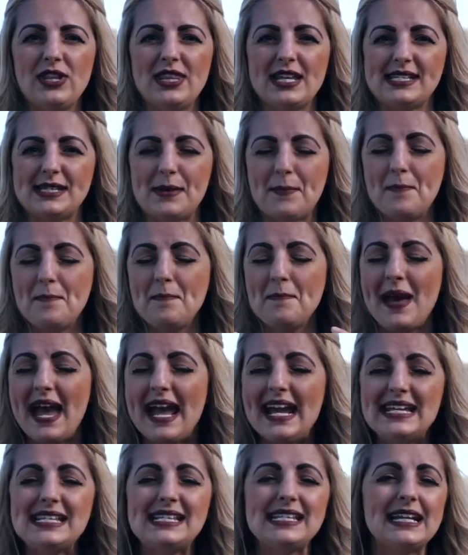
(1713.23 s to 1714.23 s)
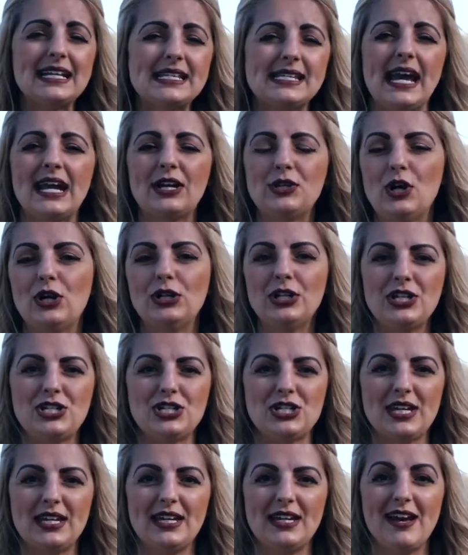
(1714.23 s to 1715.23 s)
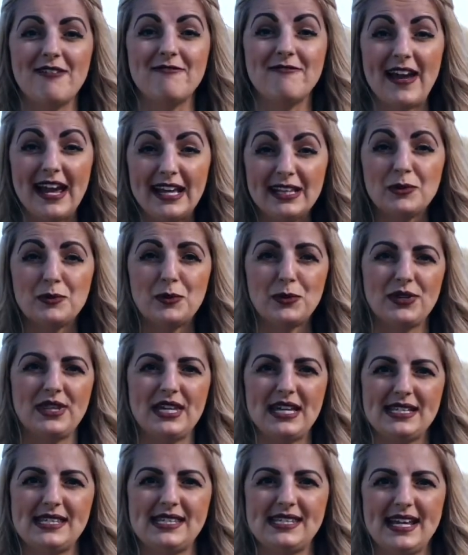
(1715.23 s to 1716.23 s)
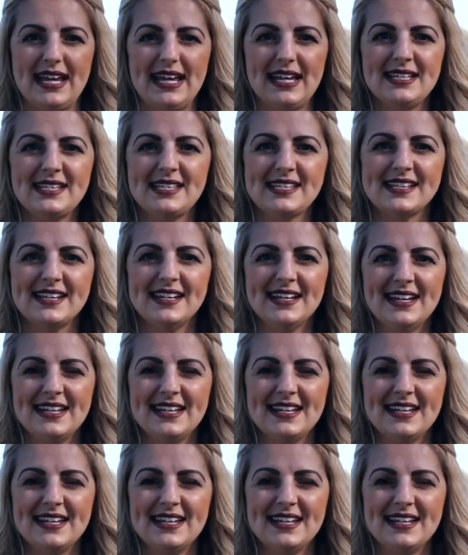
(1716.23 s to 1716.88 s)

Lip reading: there's amazing technology available these days,